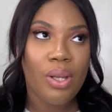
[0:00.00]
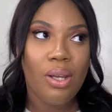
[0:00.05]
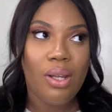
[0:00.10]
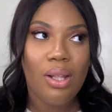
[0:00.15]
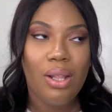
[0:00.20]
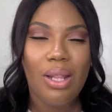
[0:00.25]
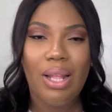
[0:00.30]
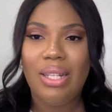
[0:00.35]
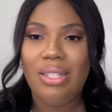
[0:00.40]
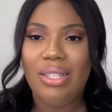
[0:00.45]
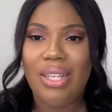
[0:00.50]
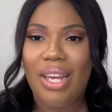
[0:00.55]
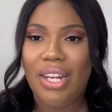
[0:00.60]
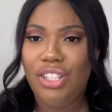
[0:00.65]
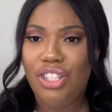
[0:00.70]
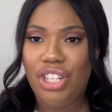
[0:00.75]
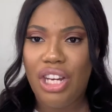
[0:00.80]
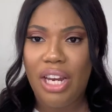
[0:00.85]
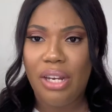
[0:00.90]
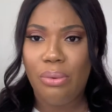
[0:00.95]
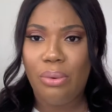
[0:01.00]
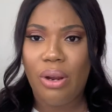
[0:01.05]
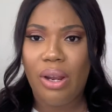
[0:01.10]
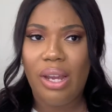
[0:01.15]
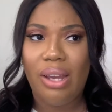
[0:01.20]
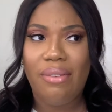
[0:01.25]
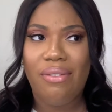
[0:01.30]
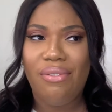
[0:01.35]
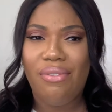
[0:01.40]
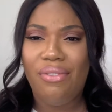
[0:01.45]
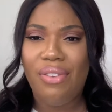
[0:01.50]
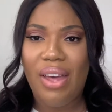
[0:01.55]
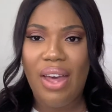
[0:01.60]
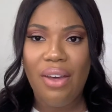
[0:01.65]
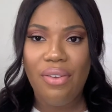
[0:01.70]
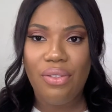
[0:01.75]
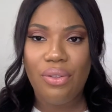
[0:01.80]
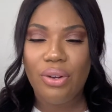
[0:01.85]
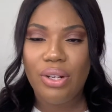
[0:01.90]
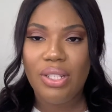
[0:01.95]
let's say January
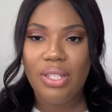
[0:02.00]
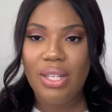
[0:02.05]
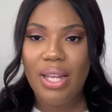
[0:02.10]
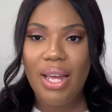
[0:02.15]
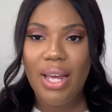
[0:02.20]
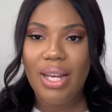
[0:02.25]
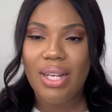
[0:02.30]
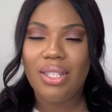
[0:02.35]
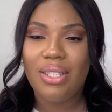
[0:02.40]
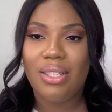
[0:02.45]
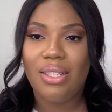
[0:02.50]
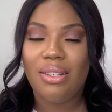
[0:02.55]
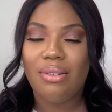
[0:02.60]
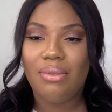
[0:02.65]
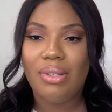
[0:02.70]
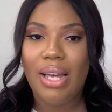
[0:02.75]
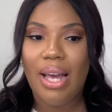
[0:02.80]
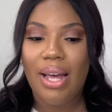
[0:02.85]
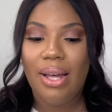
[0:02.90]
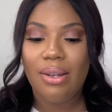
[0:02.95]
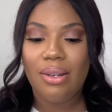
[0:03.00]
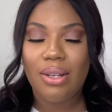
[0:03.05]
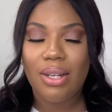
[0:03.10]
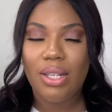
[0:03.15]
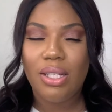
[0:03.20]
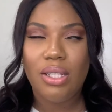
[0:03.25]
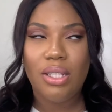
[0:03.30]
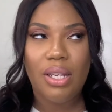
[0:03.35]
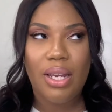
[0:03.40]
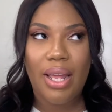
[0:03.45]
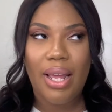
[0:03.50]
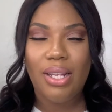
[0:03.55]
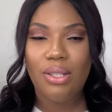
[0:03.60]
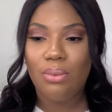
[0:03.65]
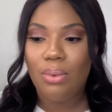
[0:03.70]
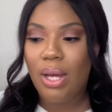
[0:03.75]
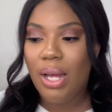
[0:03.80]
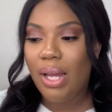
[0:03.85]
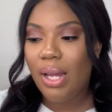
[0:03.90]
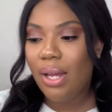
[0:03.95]
5th or 6th. Yeah, because today is
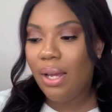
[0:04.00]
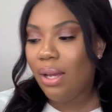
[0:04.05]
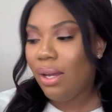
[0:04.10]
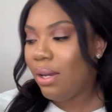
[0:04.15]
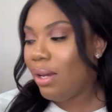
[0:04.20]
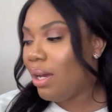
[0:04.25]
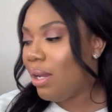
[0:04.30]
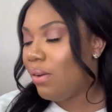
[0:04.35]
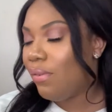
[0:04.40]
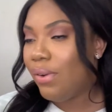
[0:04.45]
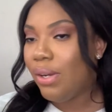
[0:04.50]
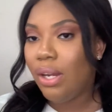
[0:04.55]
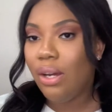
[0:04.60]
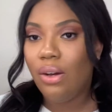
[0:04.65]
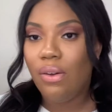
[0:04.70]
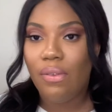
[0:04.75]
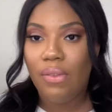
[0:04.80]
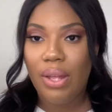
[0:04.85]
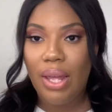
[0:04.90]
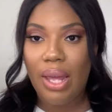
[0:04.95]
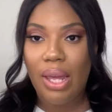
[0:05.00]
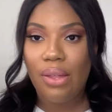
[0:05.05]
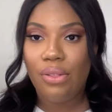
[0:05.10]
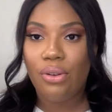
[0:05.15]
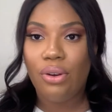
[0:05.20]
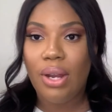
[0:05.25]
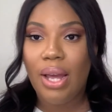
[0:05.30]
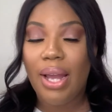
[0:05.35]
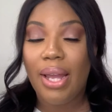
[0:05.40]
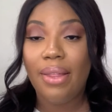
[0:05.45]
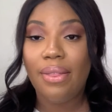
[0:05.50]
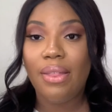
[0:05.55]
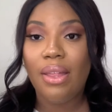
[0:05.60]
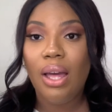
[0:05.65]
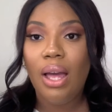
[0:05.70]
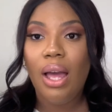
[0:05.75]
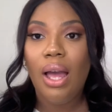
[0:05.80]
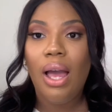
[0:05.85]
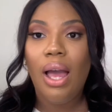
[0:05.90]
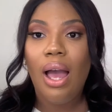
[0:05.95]
what? I don't know, the 8th or 9th.
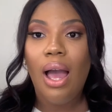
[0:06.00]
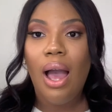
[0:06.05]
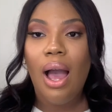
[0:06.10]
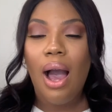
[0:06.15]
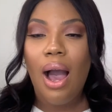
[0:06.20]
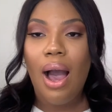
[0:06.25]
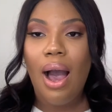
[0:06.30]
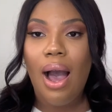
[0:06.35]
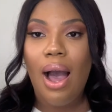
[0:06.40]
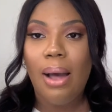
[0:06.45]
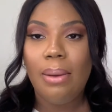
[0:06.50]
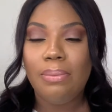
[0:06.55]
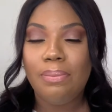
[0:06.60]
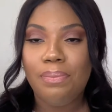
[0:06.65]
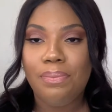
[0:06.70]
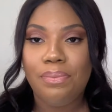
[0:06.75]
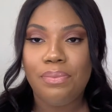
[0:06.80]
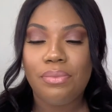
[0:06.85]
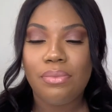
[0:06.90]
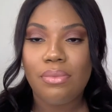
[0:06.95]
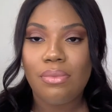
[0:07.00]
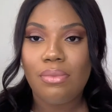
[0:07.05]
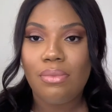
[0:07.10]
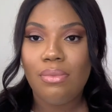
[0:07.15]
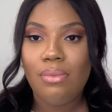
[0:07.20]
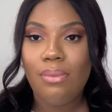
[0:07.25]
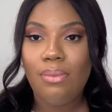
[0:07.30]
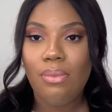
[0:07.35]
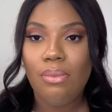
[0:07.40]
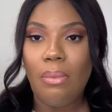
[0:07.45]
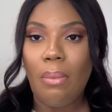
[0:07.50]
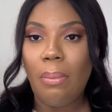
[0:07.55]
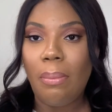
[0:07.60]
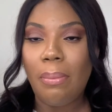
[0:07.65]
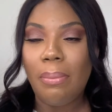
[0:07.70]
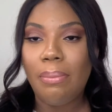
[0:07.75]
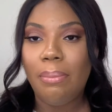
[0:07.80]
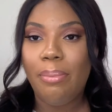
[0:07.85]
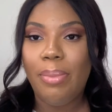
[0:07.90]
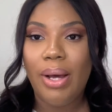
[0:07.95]
Um
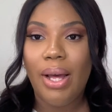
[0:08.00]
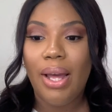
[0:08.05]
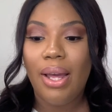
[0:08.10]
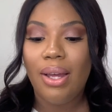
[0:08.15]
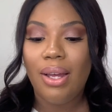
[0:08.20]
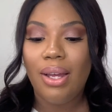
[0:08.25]
but